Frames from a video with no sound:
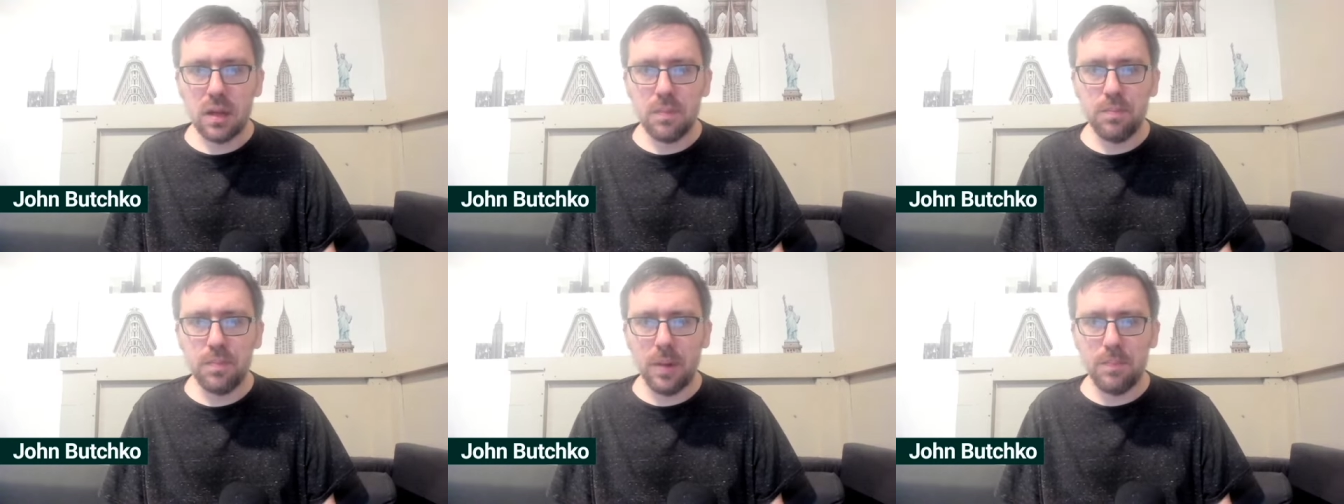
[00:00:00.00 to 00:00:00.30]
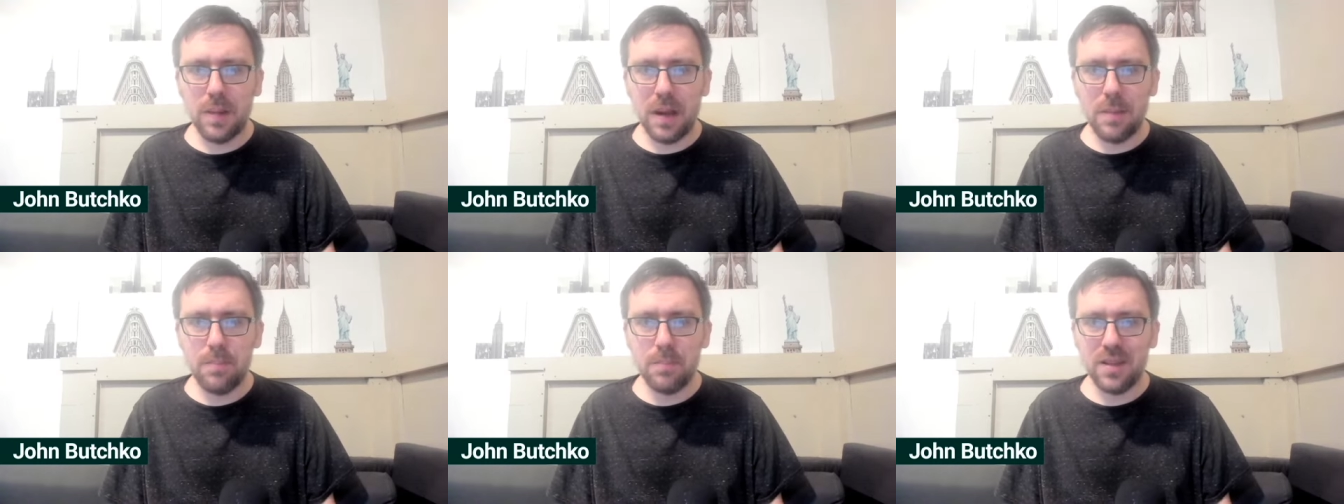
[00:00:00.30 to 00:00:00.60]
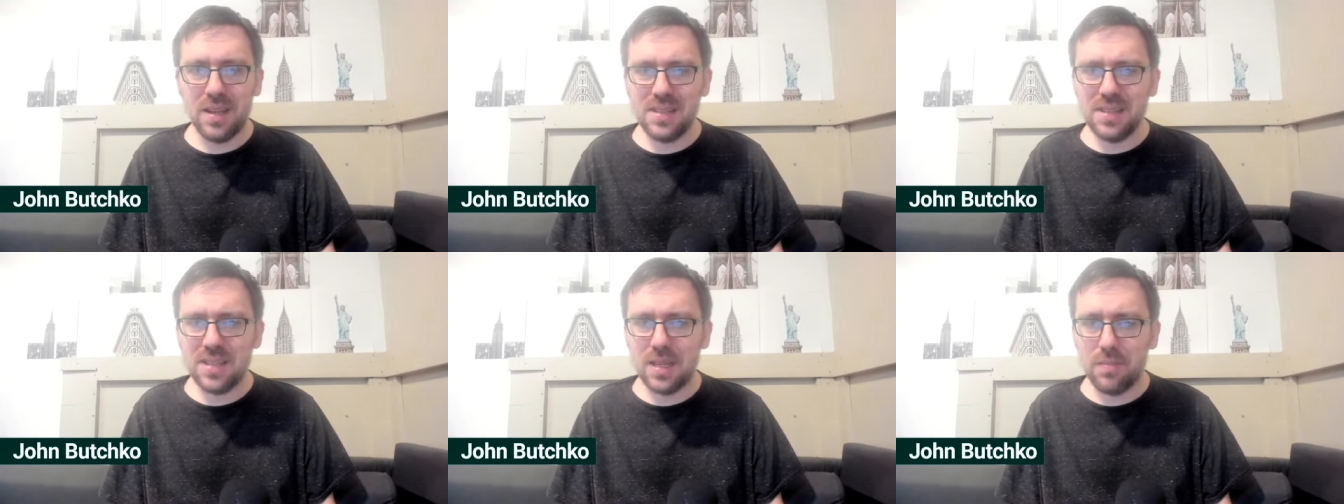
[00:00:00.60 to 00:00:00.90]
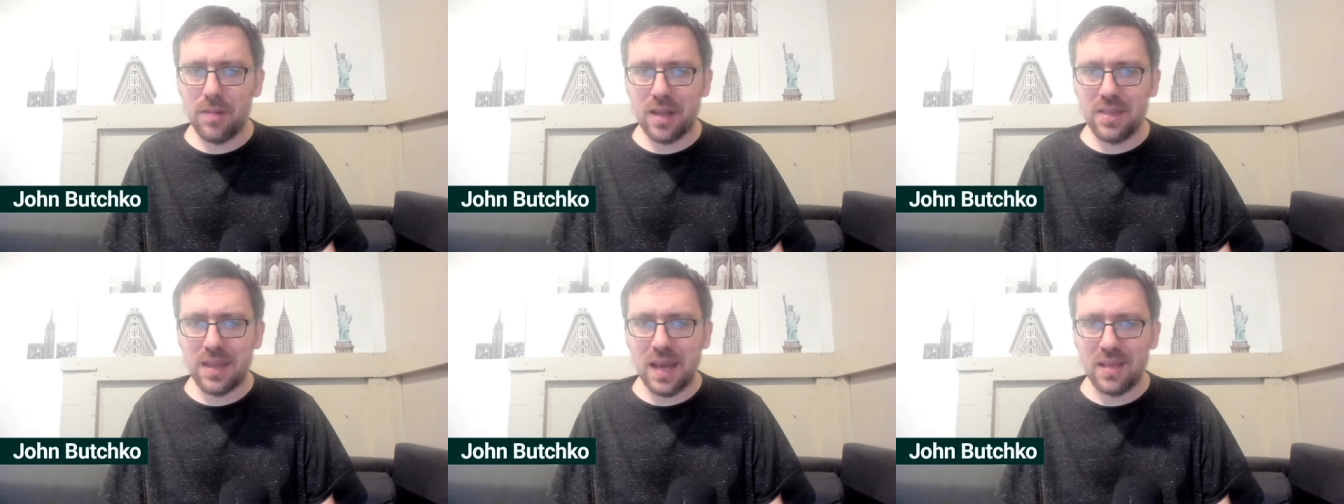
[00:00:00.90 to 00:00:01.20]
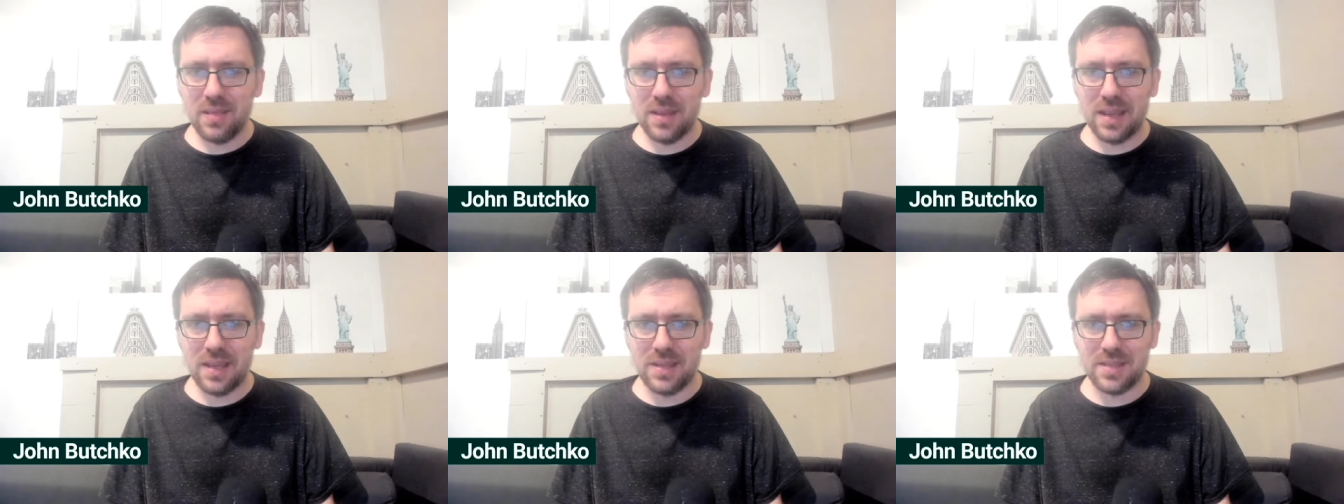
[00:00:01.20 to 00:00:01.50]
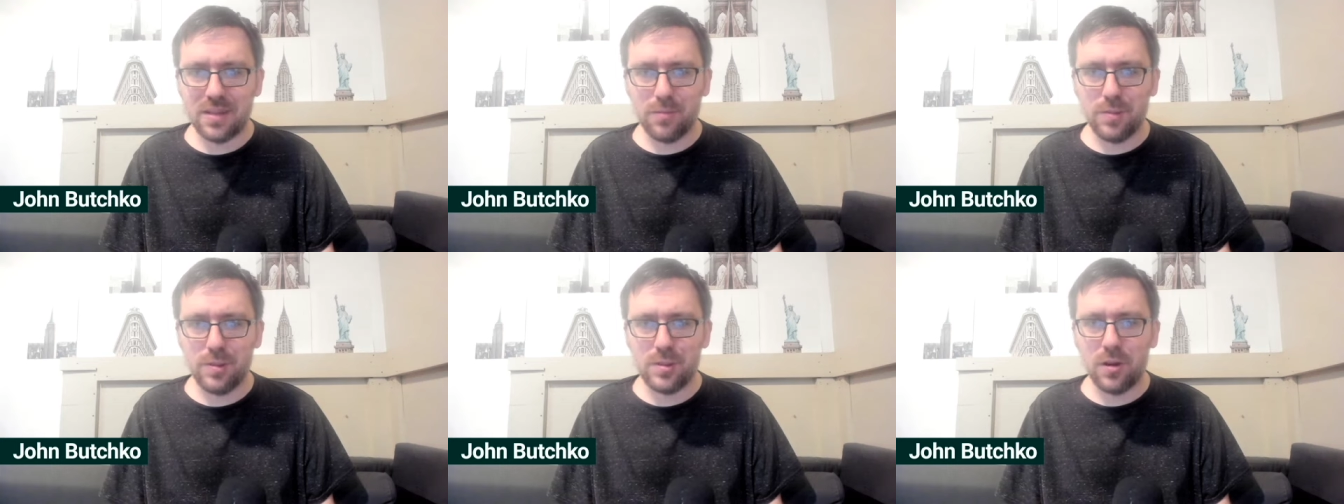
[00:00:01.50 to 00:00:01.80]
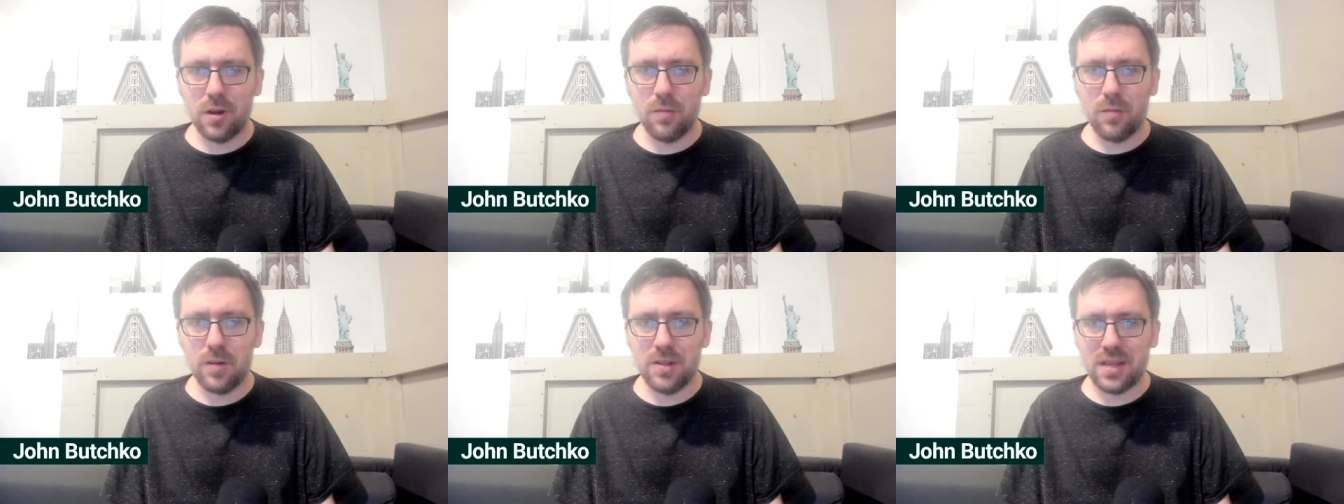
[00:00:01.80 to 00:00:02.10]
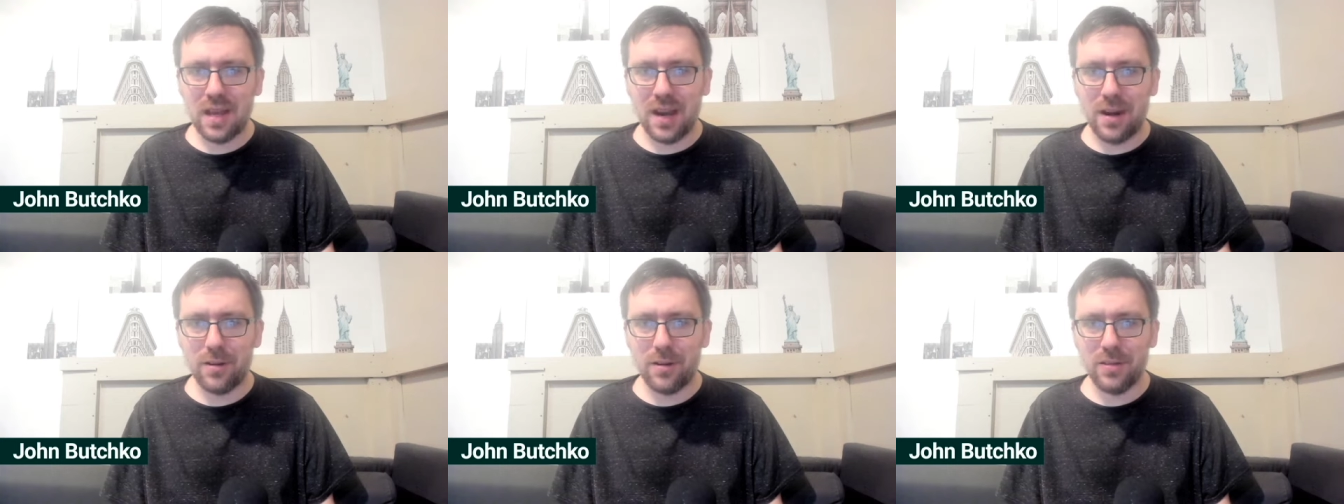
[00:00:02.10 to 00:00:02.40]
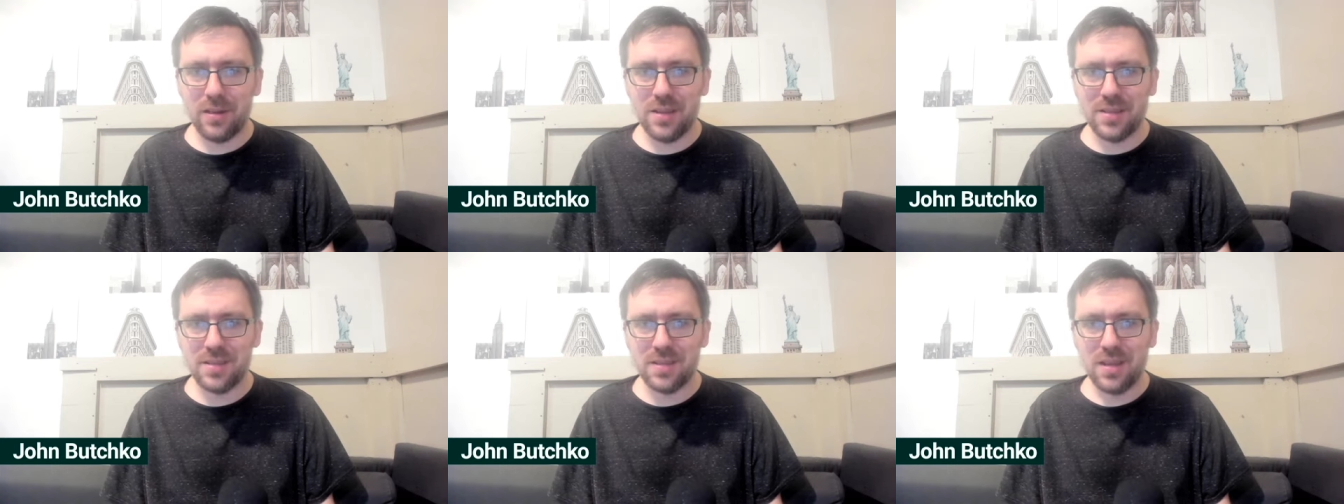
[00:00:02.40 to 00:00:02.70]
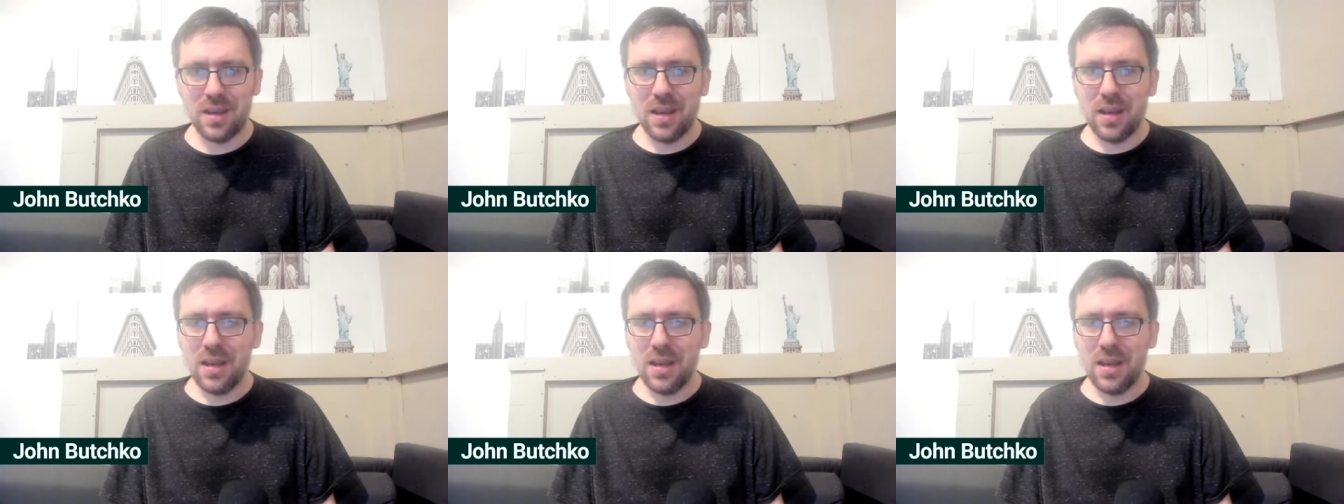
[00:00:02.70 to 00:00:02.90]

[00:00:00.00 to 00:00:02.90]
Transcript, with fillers: But by placing him on that list, the reserve retired list,